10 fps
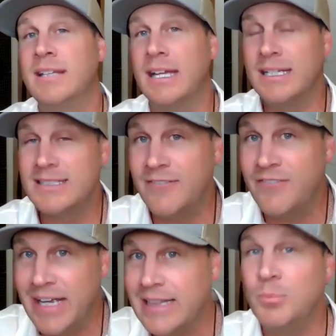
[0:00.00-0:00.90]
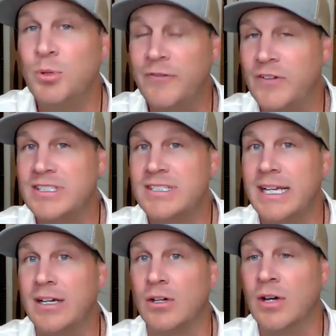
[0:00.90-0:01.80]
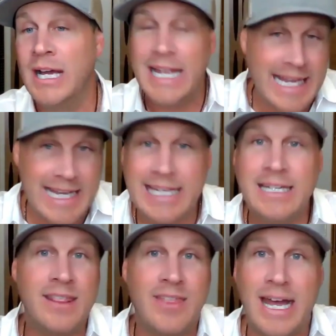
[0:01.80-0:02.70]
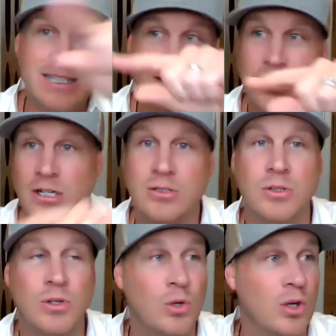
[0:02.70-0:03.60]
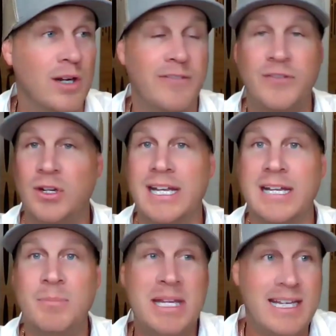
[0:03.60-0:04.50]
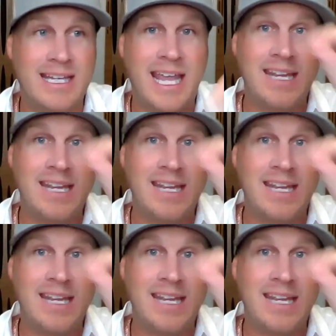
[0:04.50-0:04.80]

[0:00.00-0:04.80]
that is available for sale in that circle, or if you're like me,